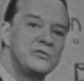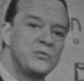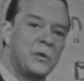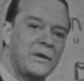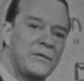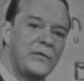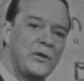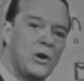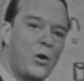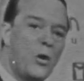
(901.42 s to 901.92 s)

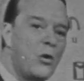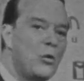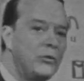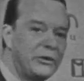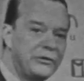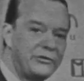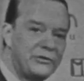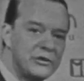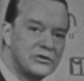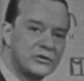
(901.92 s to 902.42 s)
one of the
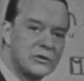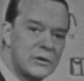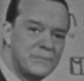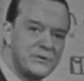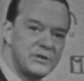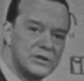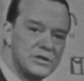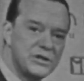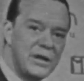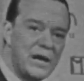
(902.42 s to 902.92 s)
oldest
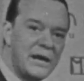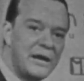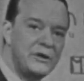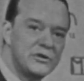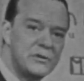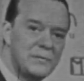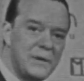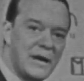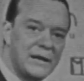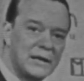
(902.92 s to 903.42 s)
inscriptions in any
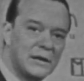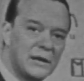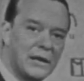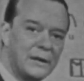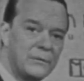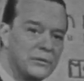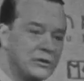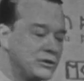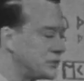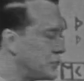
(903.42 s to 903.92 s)
Germanic
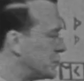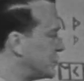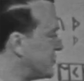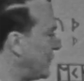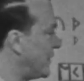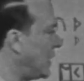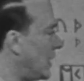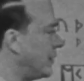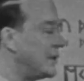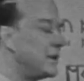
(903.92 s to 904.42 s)
language. This was
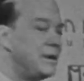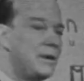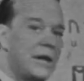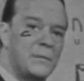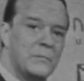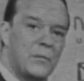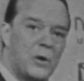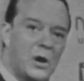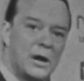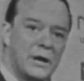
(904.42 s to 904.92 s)
found in
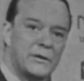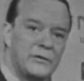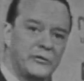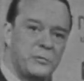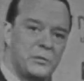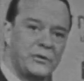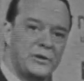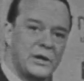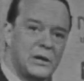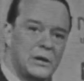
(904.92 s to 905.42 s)
Denmark, this
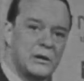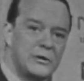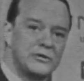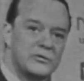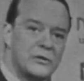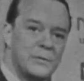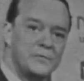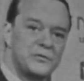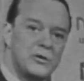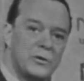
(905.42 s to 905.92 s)
particular
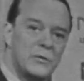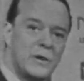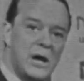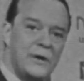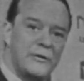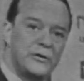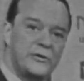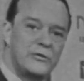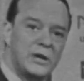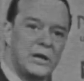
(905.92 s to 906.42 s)
inscription,
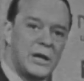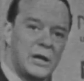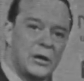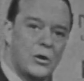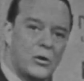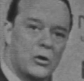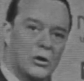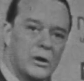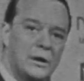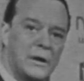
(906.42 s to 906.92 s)
around a drinking
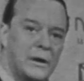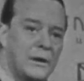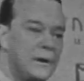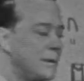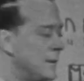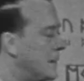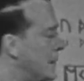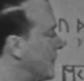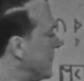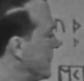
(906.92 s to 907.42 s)
horn.
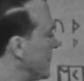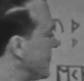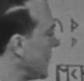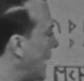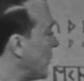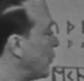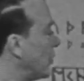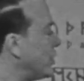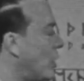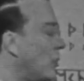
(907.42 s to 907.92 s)

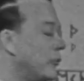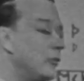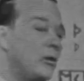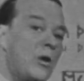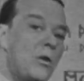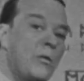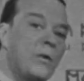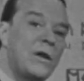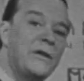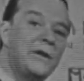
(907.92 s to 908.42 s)
And we don't
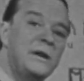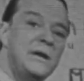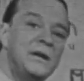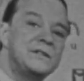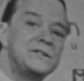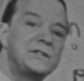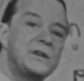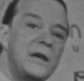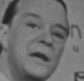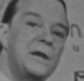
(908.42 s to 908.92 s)
know whether
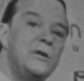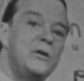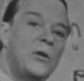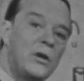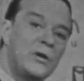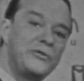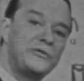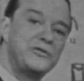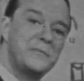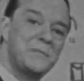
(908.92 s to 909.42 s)
it's a
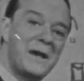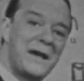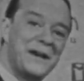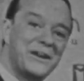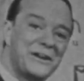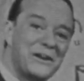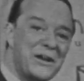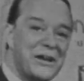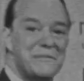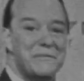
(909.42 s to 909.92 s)
North
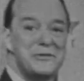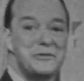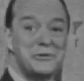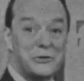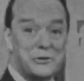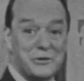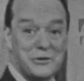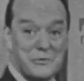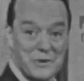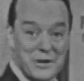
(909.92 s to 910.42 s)
Germanic language
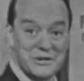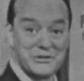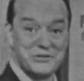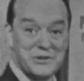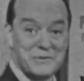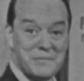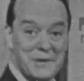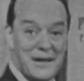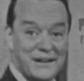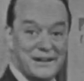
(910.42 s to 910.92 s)
or a West
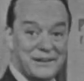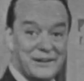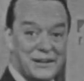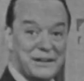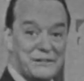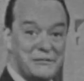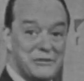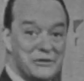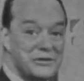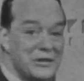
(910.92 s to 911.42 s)
Germanic
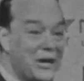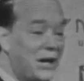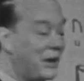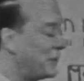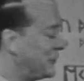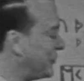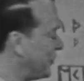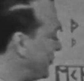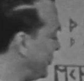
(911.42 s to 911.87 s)
language. Scholars are